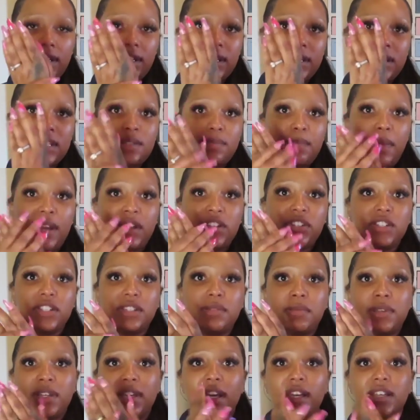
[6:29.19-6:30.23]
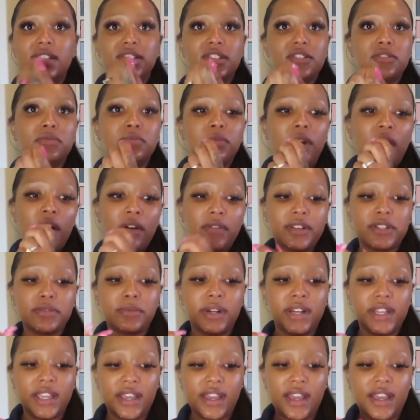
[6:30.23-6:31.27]
Especially because you always
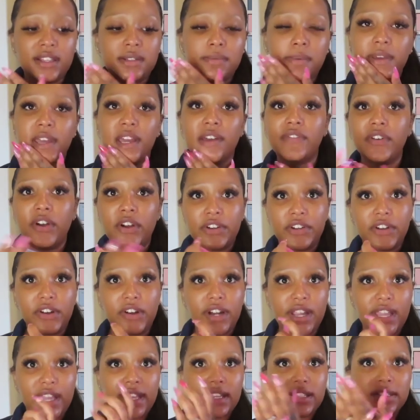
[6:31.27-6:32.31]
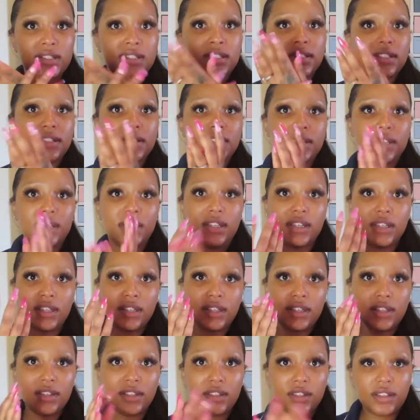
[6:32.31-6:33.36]
want to get SPF on your hands.
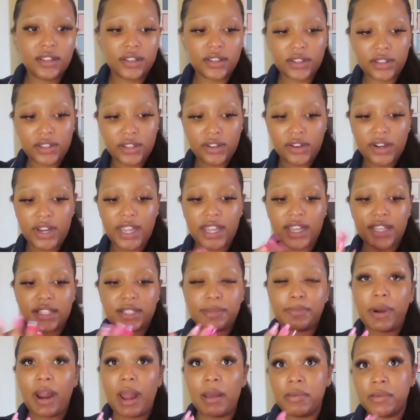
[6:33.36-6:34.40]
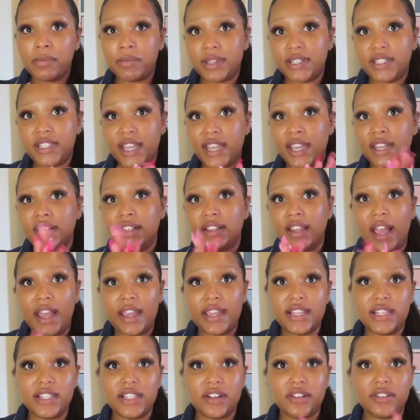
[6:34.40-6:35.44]
Your hands probably tan a
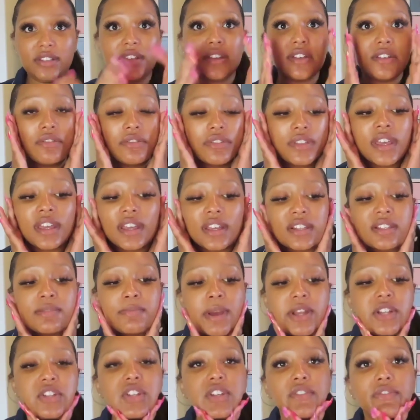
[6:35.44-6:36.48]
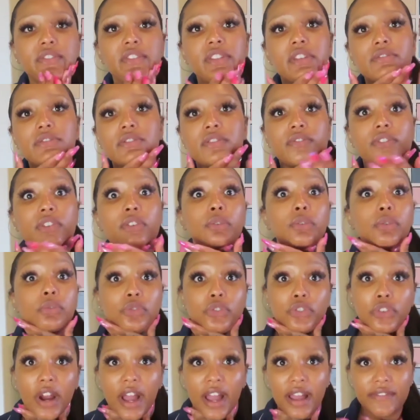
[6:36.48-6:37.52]
lot easier than you think, especially for those of you who
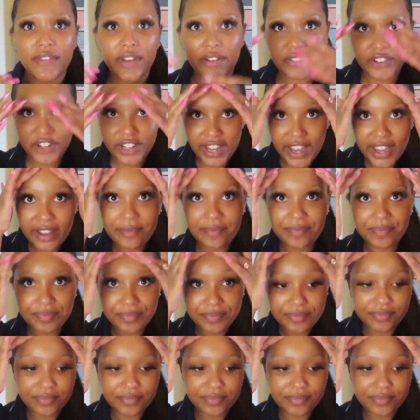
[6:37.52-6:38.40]
drive every day.